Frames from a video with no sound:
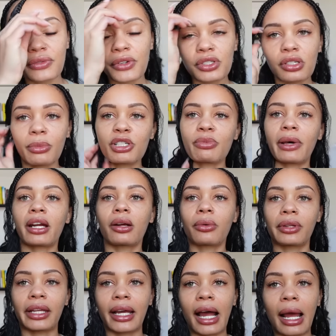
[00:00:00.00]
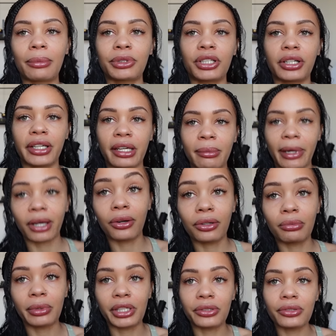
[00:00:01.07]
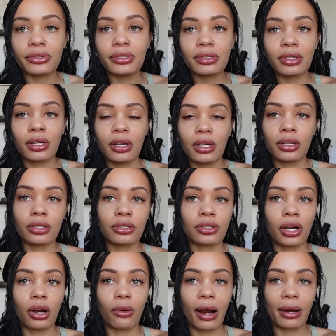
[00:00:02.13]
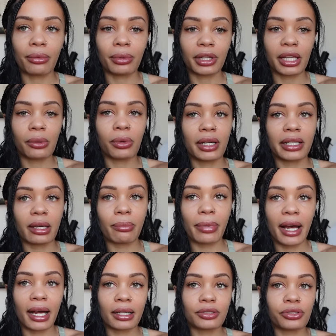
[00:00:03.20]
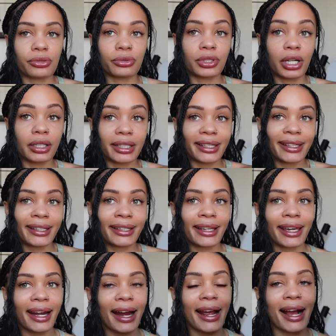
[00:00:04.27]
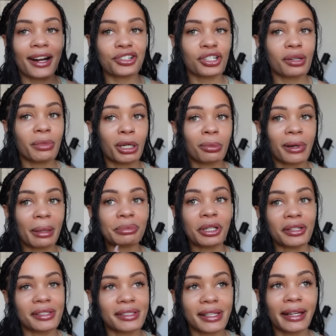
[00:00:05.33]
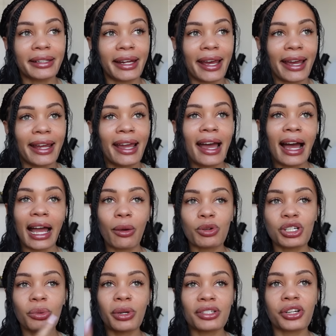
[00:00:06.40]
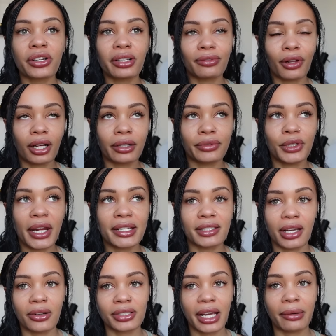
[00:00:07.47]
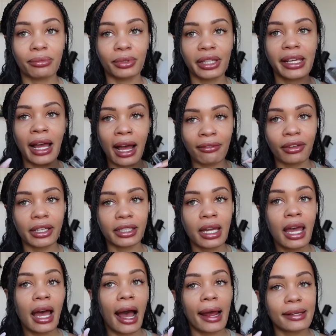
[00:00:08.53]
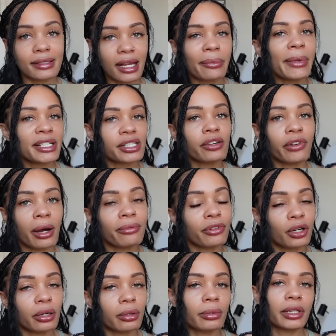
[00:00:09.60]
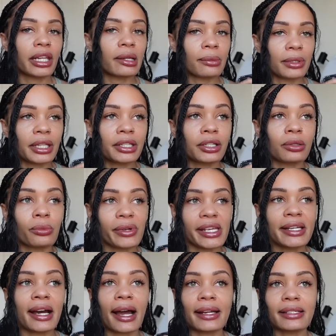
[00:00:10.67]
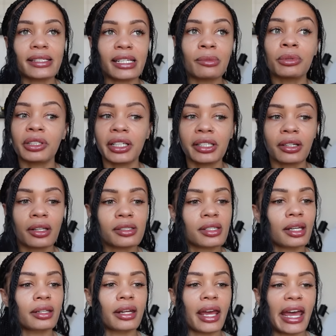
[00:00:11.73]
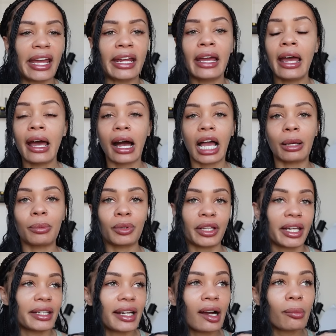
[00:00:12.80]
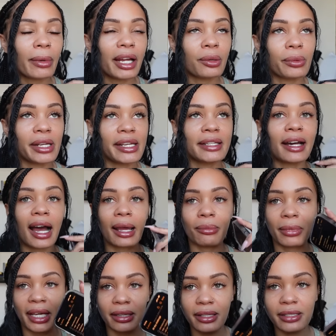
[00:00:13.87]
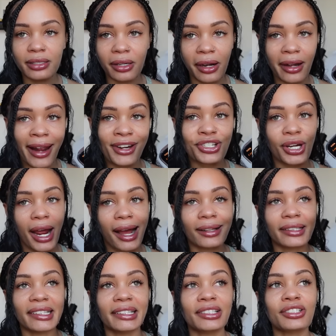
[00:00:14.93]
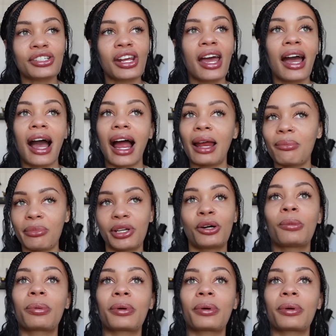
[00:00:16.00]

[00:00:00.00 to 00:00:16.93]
feel so much better when like I'm cooking my own meals. So I really want to get back to cooking and I actually meal prepped on Sunday. I wish I would have started the vlog a few days ago because I really have like, I set myself up for a really, really good week. I deep cleaned on Sunday. I planned out my week. I made this 30 day challenge. I meal